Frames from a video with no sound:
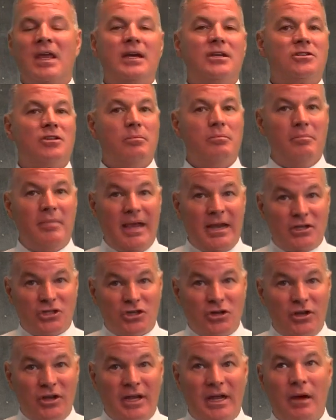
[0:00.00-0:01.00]
So make
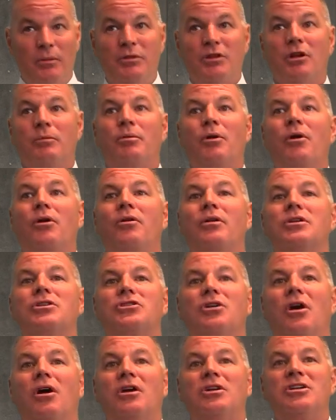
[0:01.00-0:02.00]
sure you get with your broker in
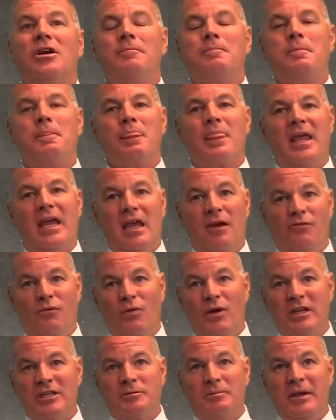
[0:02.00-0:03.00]
charge if
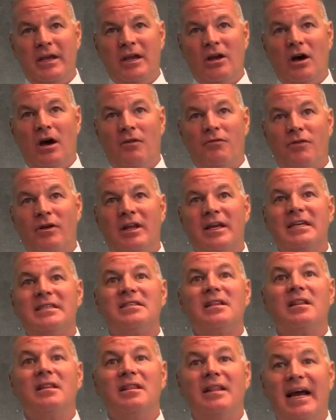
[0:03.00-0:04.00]
what is being offered
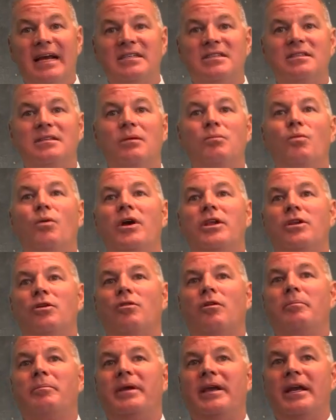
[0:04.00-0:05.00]
is less than what you
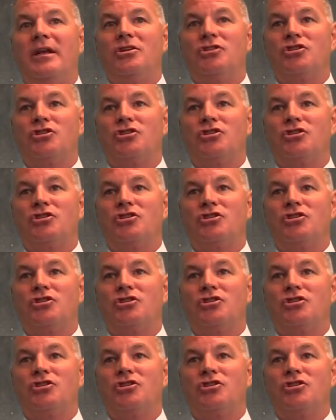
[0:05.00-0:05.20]
are being